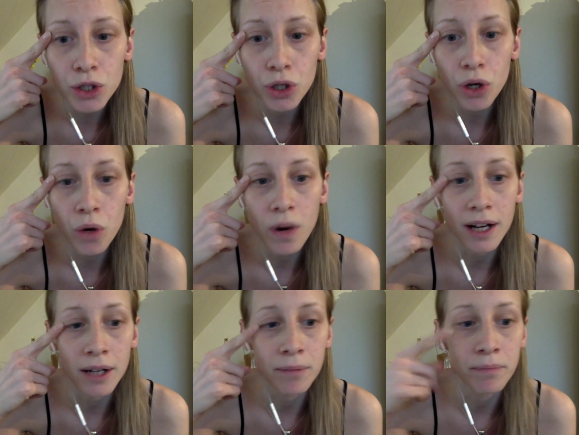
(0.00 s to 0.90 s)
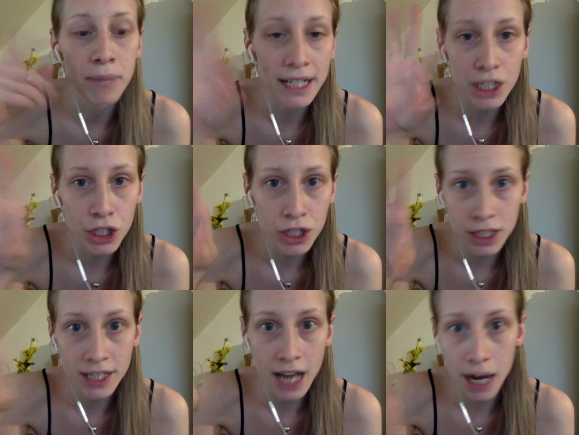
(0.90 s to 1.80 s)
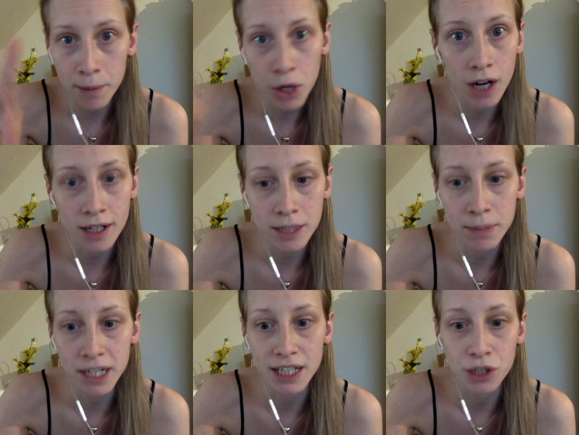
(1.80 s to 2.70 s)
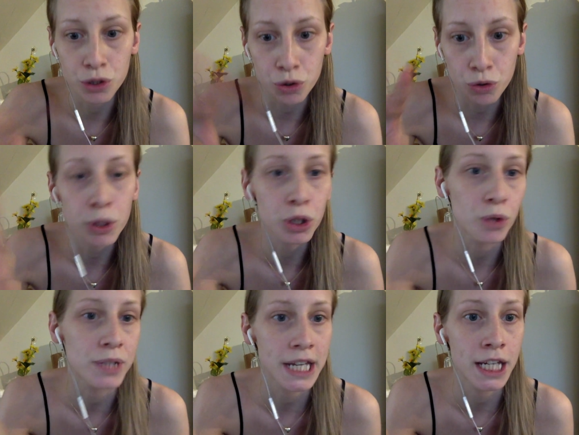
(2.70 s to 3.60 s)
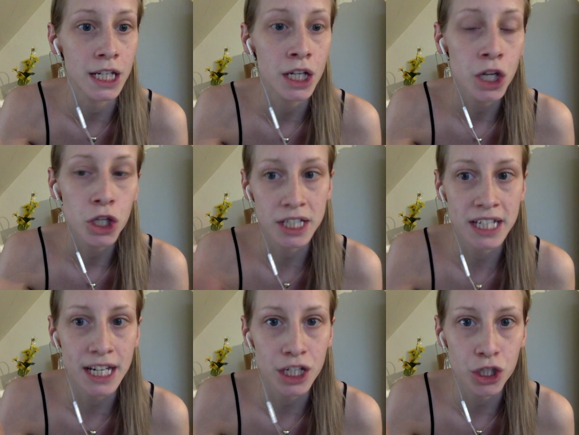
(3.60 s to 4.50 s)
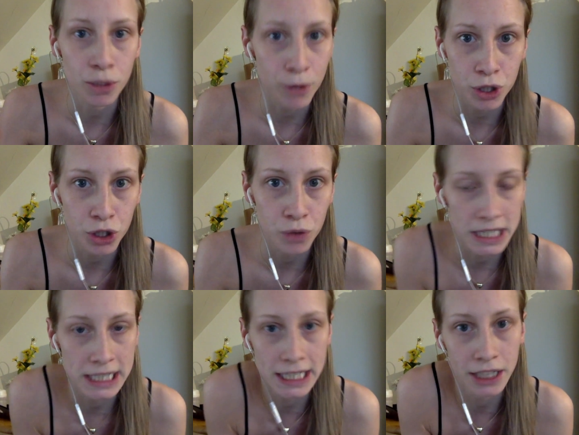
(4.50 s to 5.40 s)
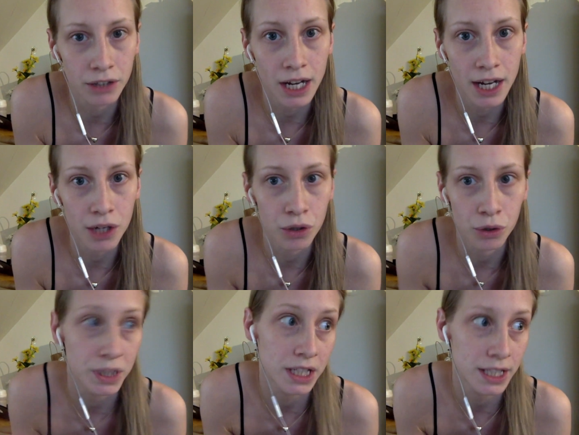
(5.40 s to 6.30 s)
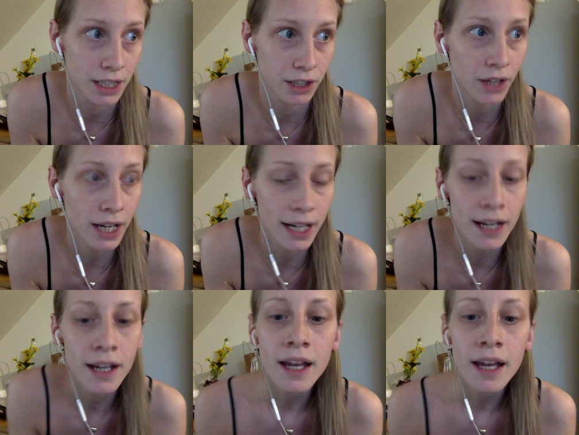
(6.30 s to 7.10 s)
so pay attention to the time cards because I do put those in just in case you're a person who doesn't set their eye or who does set their eye.